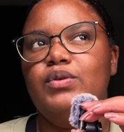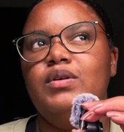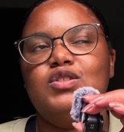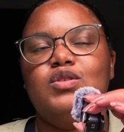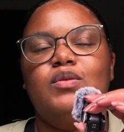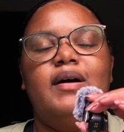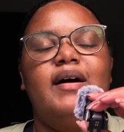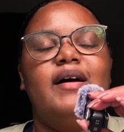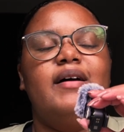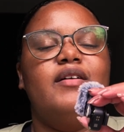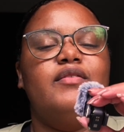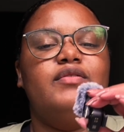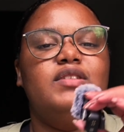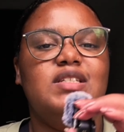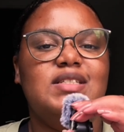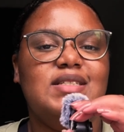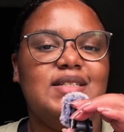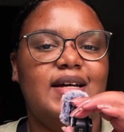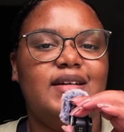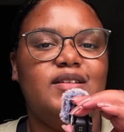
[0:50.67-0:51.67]
So I have
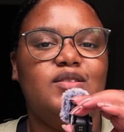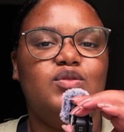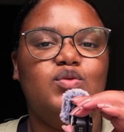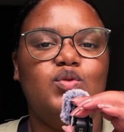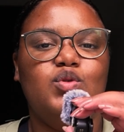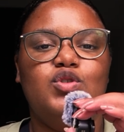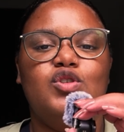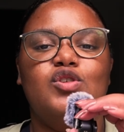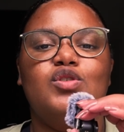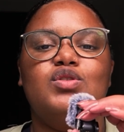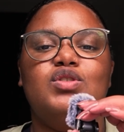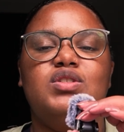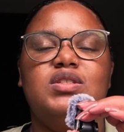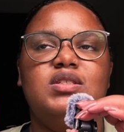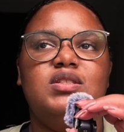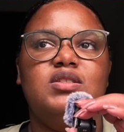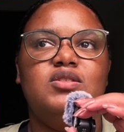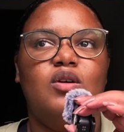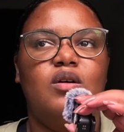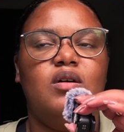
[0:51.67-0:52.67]
decided to just
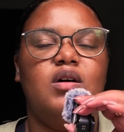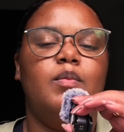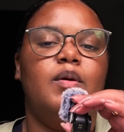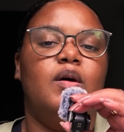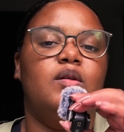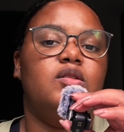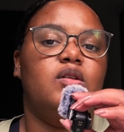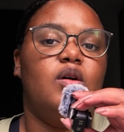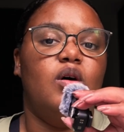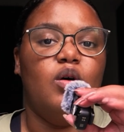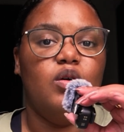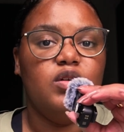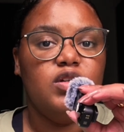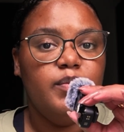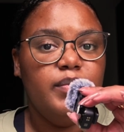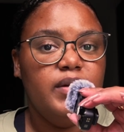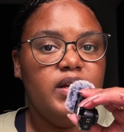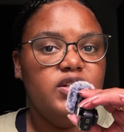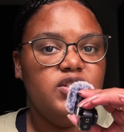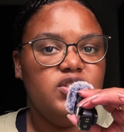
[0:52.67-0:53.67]
talk about all the
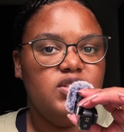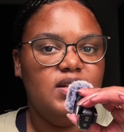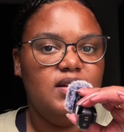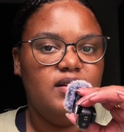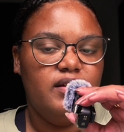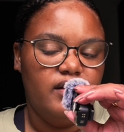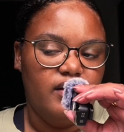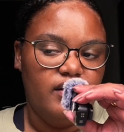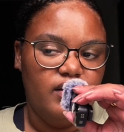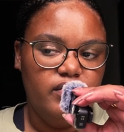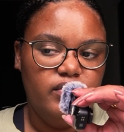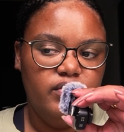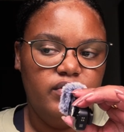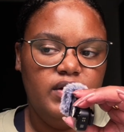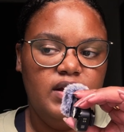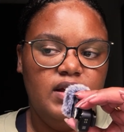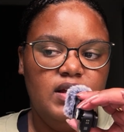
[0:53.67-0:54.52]
pages that I have,